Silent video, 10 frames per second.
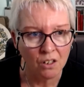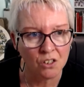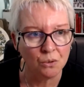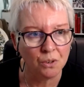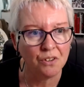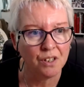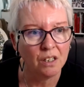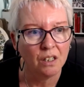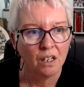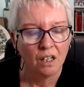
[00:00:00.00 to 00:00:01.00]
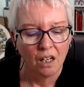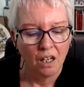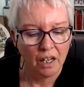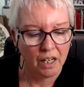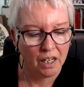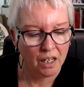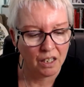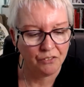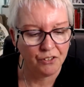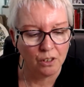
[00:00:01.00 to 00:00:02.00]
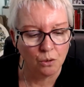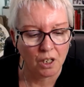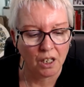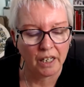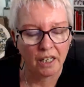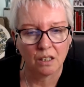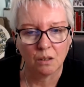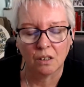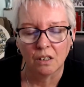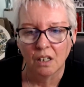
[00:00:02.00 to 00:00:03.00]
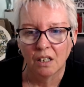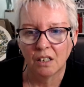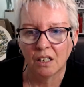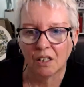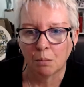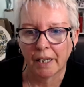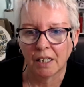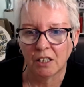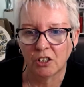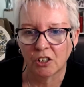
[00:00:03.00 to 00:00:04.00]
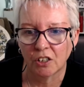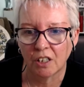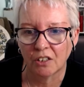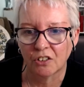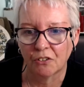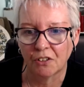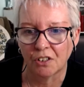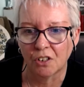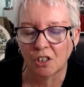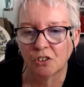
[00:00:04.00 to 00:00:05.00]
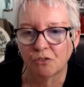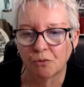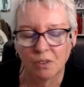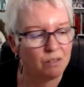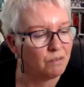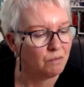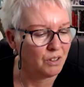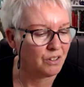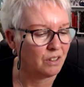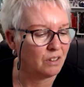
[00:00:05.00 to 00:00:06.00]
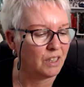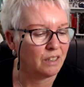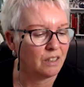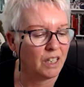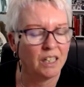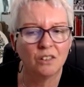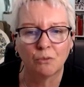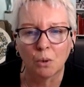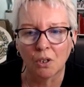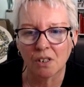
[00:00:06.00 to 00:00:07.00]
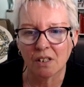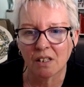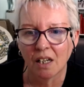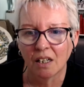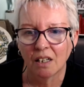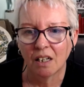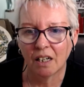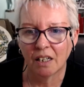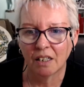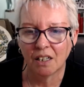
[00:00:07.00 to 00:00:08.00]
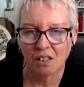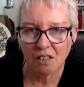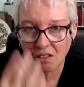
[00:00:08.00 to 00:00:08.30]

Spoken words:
sort of thing. If you're looking at the, the page, the Knight of, what is it? Yeah, King of Wands. He's